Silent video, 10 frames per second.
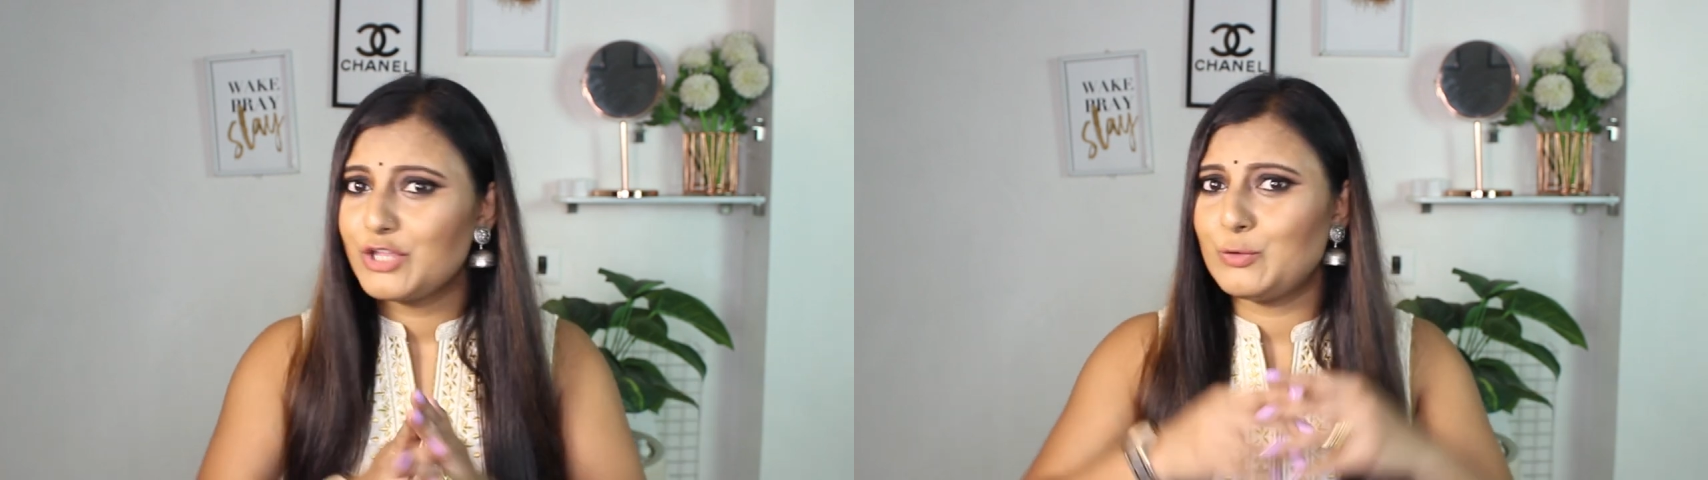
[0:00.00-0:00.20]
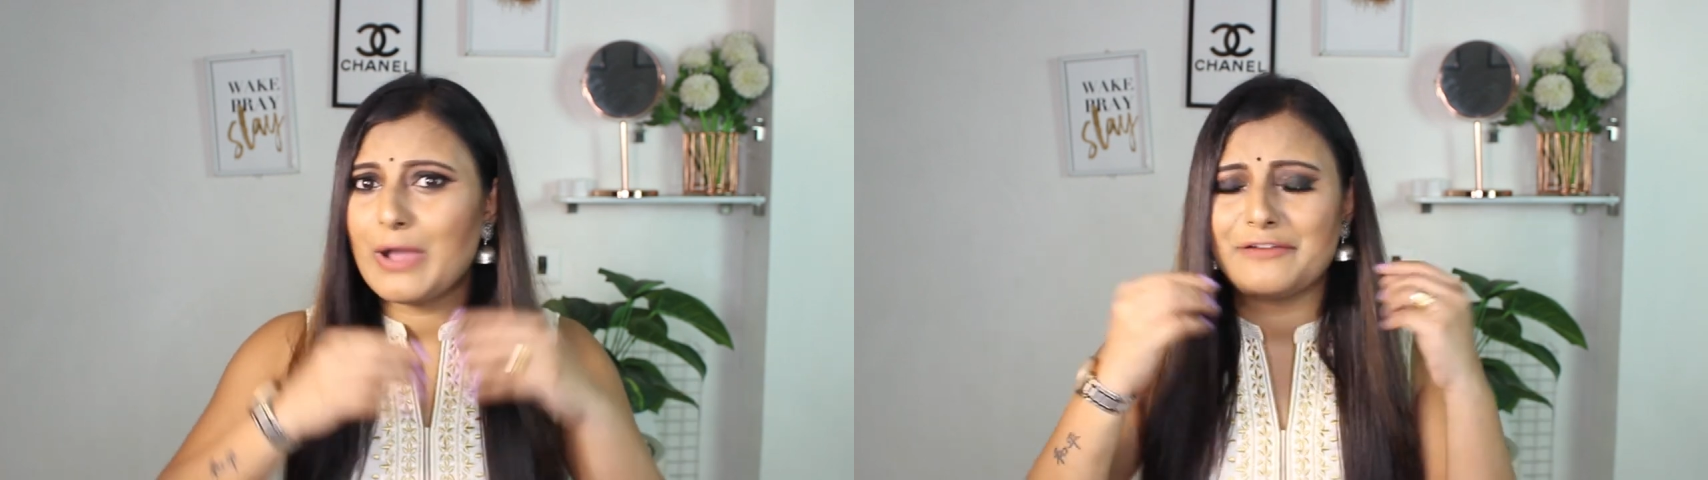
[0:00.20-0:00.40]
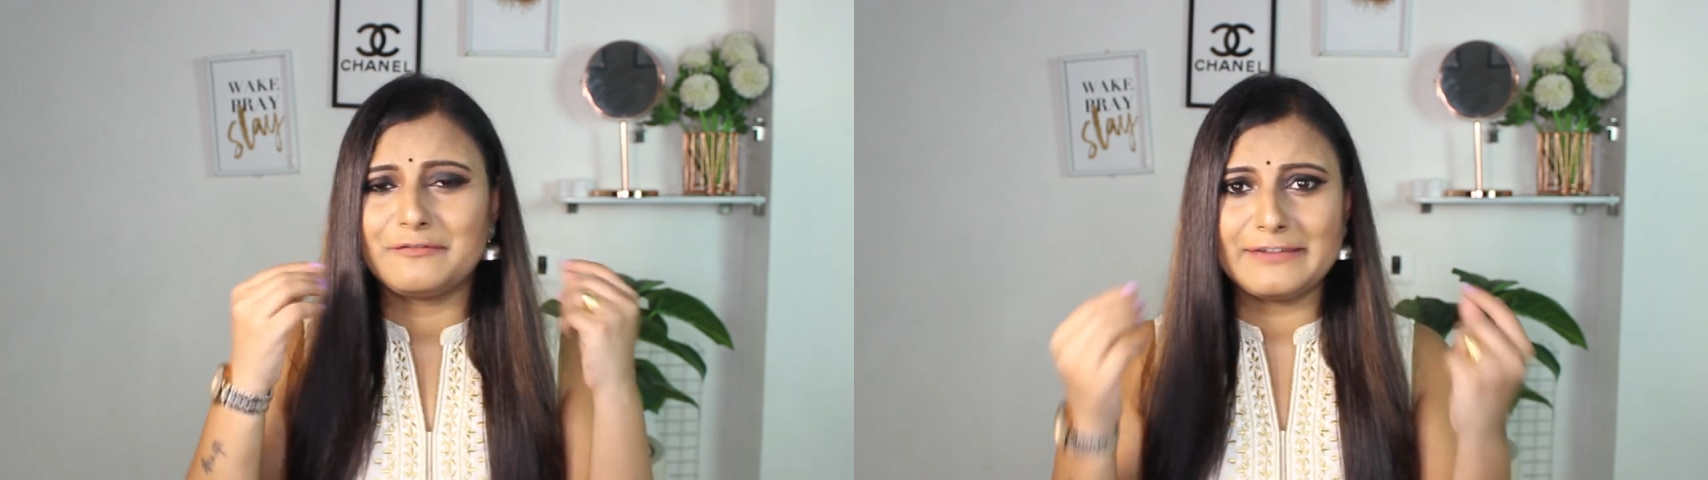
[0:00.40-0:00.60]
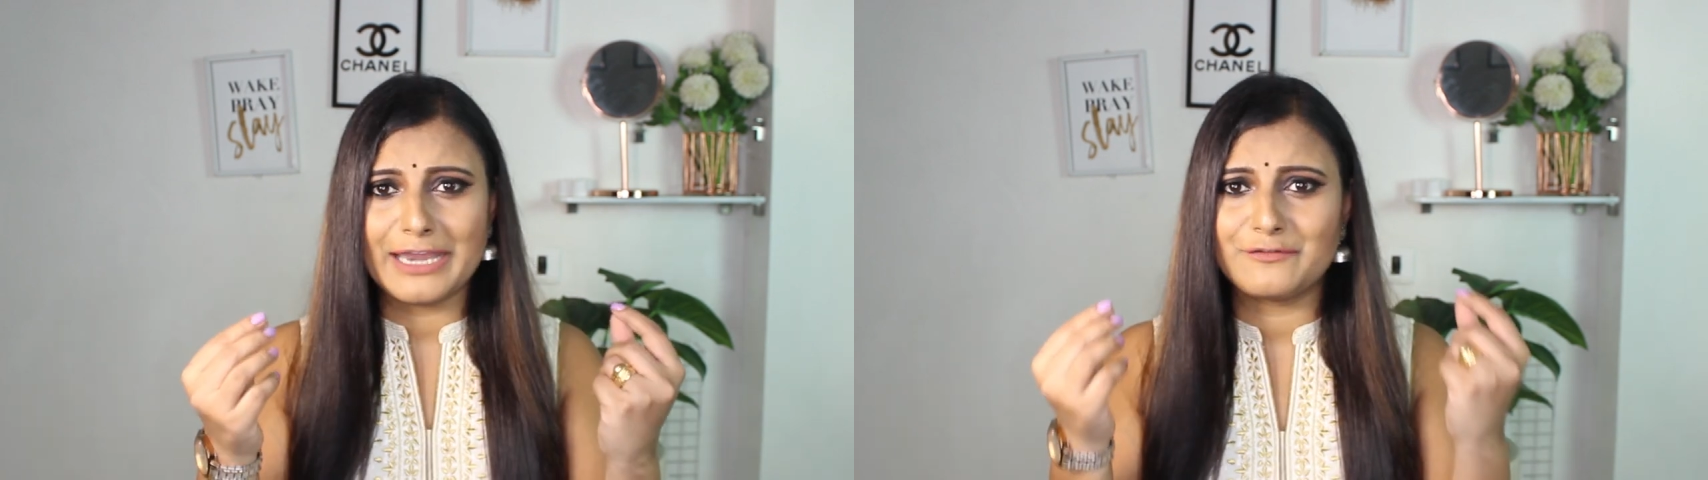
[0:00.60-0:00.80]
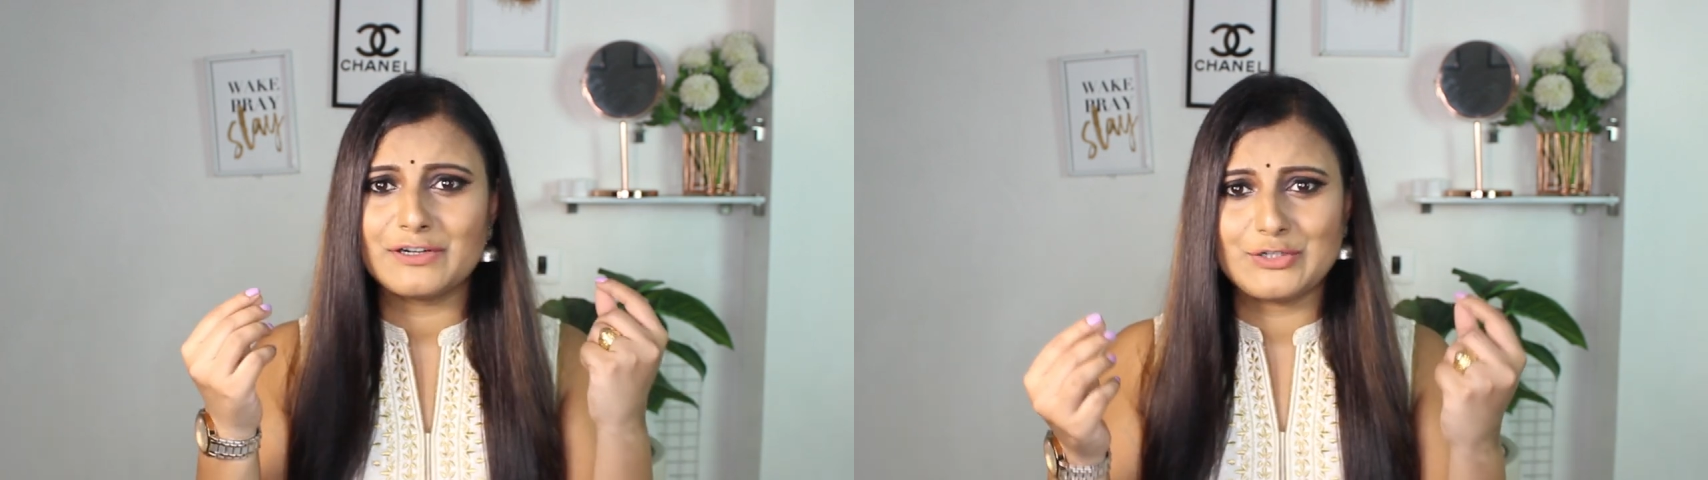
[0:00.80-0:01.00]
you have
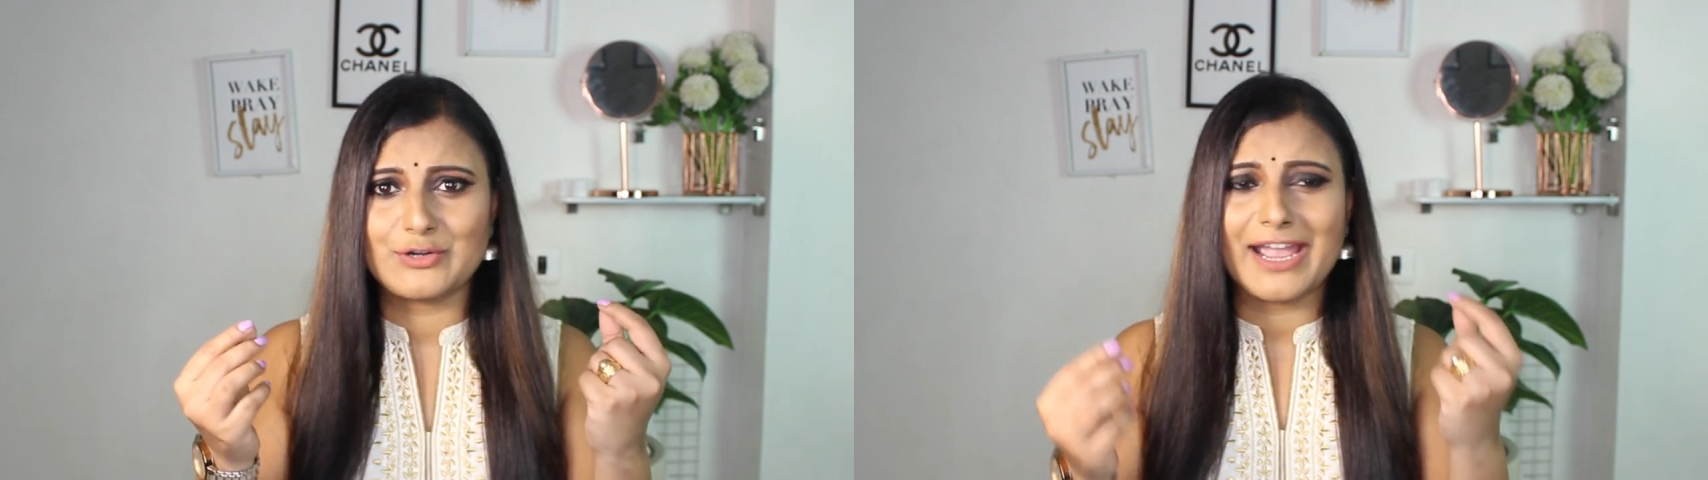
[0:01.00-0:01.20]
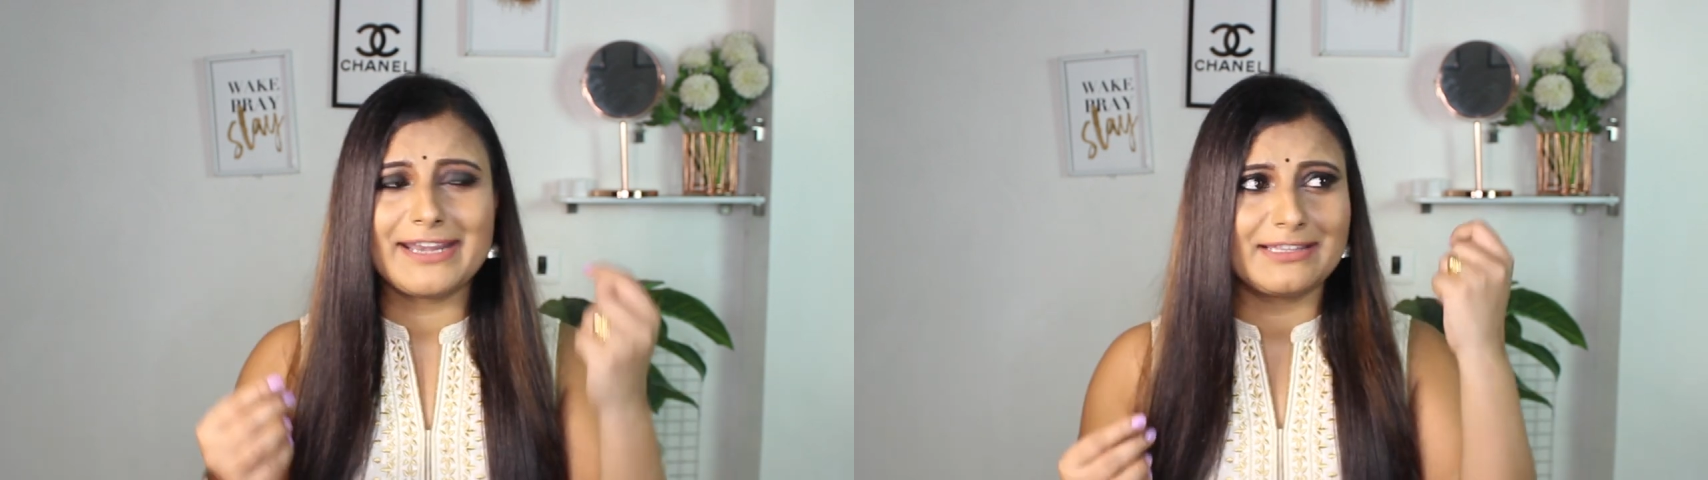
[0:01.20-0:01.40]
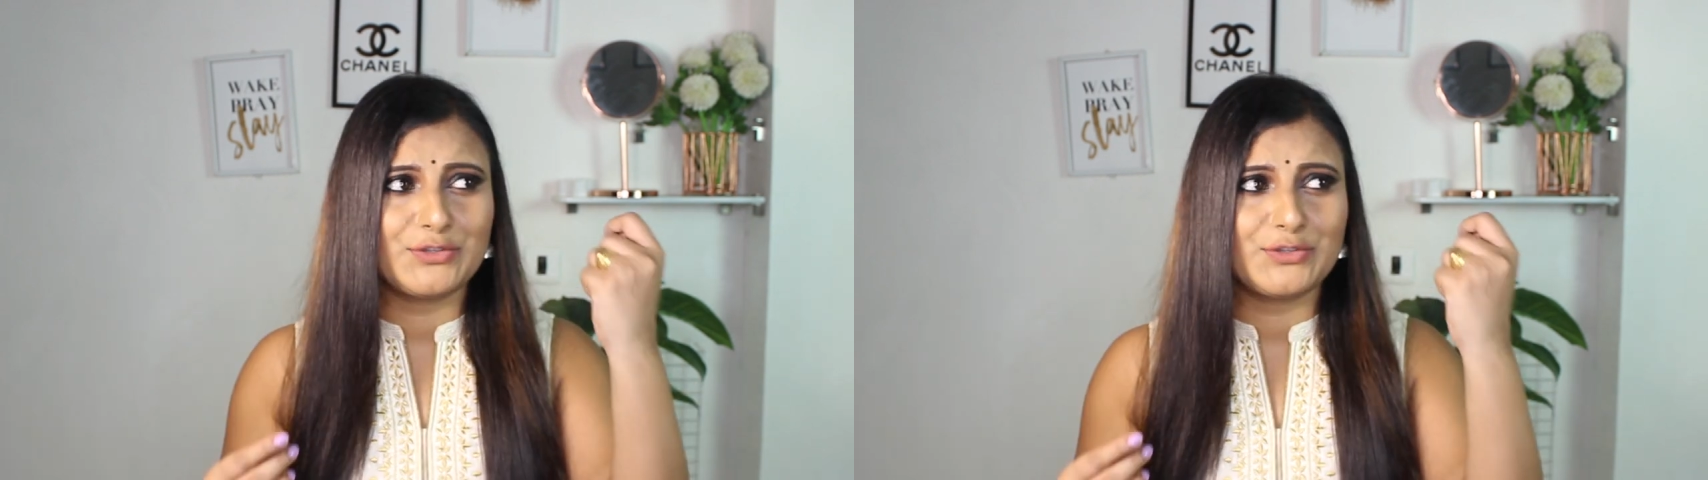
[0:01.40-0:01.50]
never tried